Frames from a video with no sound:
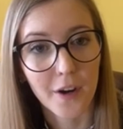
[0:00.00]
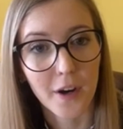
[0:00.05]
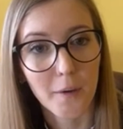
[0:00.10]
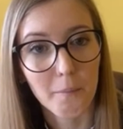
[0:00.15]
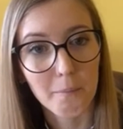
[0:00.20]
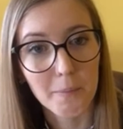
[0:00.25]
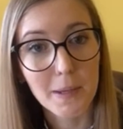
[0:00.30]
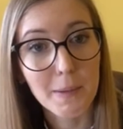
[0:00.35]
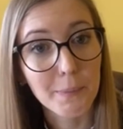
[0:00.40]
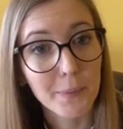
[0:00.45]

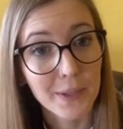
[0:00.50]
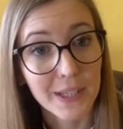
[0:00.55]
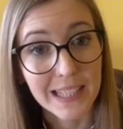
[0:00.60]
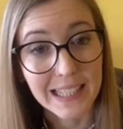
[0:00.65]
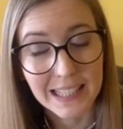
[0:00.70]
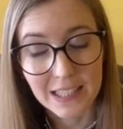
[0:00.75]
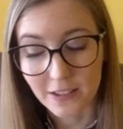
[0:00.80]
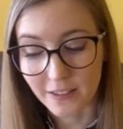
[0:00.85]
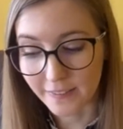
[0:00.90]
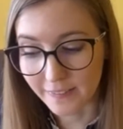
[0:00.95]
people
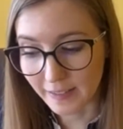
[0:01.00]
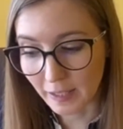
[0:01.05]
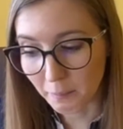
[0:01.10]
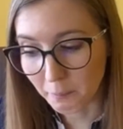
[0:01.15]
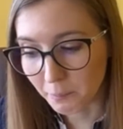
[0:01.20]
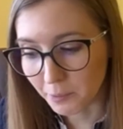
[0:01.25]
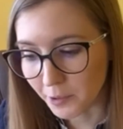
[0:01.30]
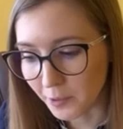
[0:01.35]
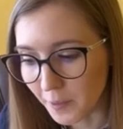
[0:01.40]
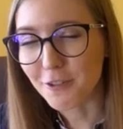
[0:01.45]
in the
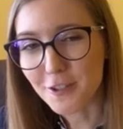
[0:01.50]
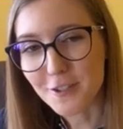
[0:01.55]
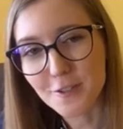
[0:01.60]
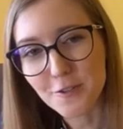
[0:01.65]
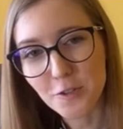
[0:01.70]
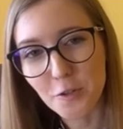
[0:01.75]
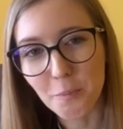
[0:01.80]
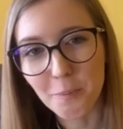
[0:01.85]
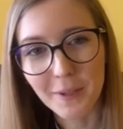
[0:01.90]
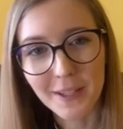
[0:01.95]
sample. First
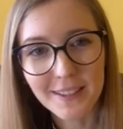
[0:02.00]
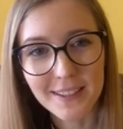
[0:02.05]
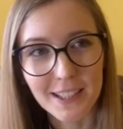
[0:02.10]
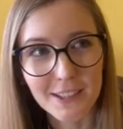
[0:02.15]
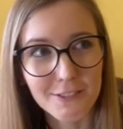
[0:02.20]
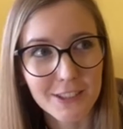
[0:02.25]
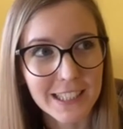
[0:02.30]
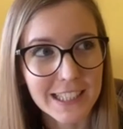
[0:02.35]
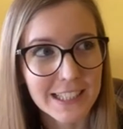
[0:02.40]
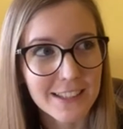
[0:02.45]
grouping that
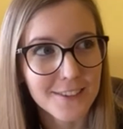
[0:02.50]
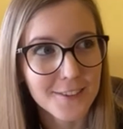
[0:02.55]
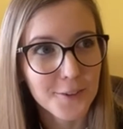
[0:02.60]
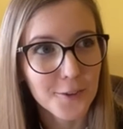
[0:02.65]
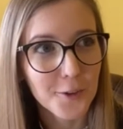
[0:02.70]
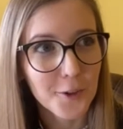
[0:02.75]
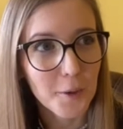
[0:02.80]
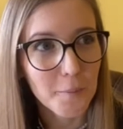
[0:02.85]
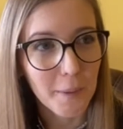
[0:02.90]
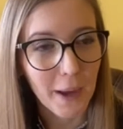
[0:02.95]
we can
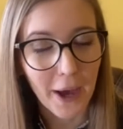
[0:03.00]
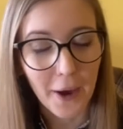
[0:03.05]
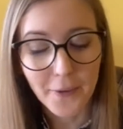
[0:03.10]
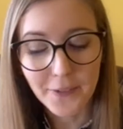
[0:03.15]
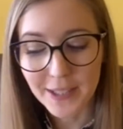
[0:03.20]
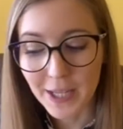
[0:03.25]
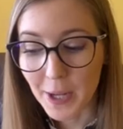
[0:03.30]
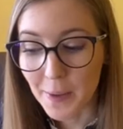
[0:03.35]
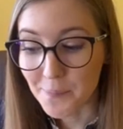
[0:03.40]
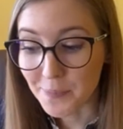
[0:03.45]
talk about
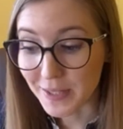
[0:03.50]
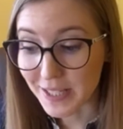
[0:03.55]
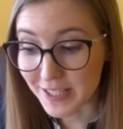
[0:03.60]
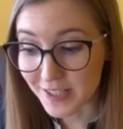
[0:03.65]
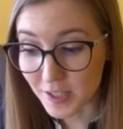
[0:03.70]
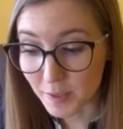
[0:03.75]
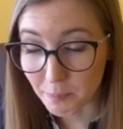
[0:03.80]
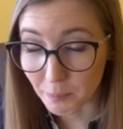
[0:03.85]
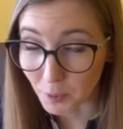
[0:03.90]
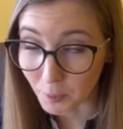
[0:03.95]
is
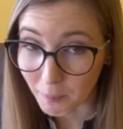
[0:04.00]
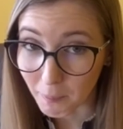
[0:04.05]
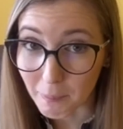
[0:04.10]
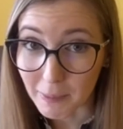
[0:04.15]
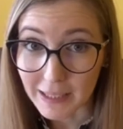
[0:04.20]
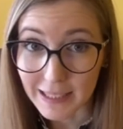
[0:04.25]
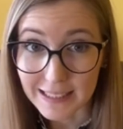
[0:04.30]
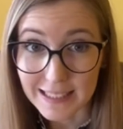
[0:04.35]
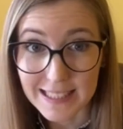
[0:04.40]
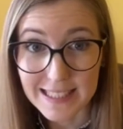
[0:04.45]
the
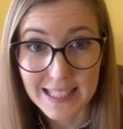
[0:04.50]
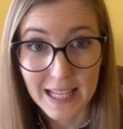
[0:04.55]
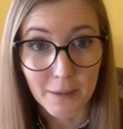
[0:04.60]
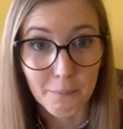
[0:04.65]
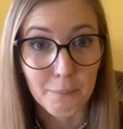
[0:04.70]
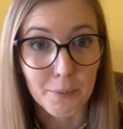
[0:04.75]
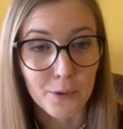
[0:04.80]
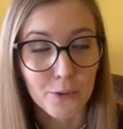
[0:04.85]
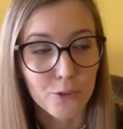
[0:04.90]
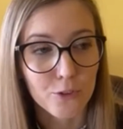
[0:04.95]
probability
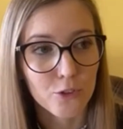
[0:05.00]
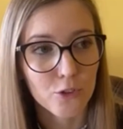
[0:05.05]
samples.